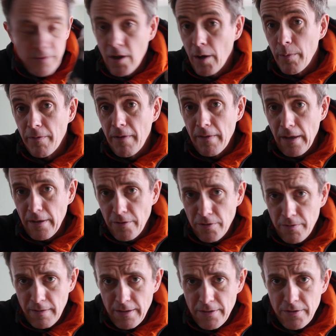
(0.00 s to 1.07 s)
So I hope you found that a
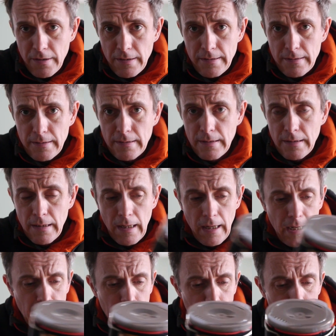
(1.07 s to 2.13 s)
useful insight.
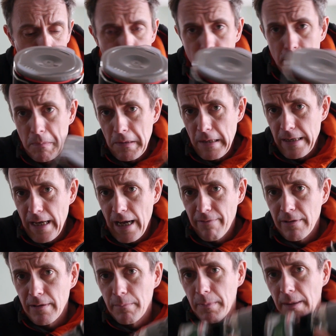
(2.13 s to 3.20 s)
There you
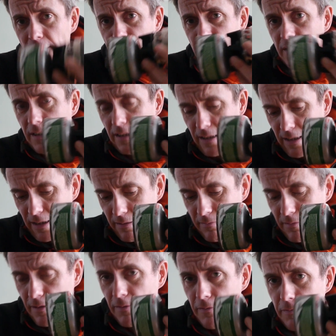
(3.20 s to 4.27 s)
have it. Basically,
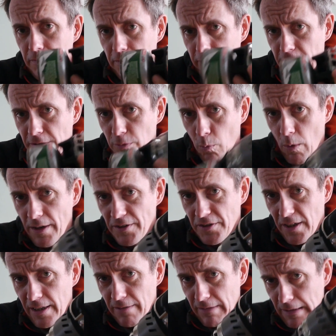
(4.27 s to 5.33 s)
if you're into weight
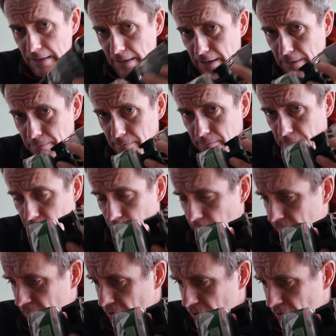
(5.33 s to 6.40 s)
saving, the
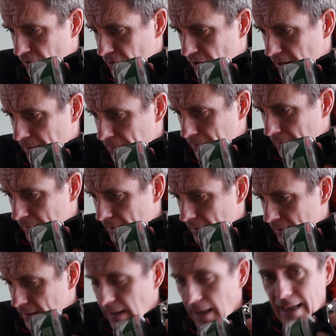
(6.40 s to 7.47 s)
fuel efficiency
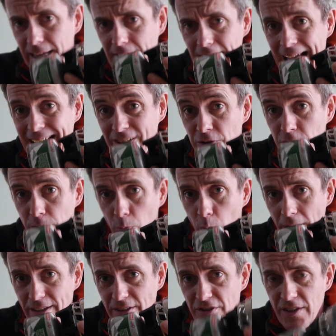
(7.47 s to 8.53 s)
and gas
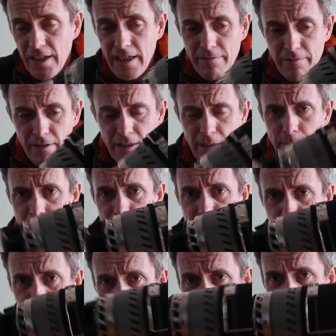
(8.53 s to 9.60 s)
weight save you're going to
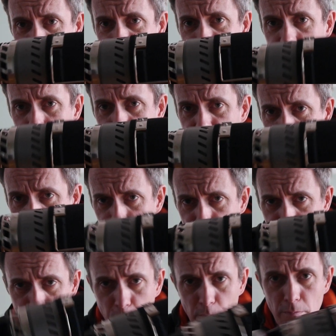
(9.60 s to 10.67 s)
make from carrying this type of
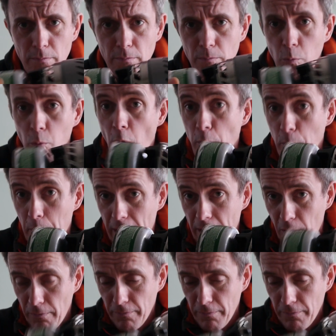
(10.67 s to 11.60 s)
stove won't pay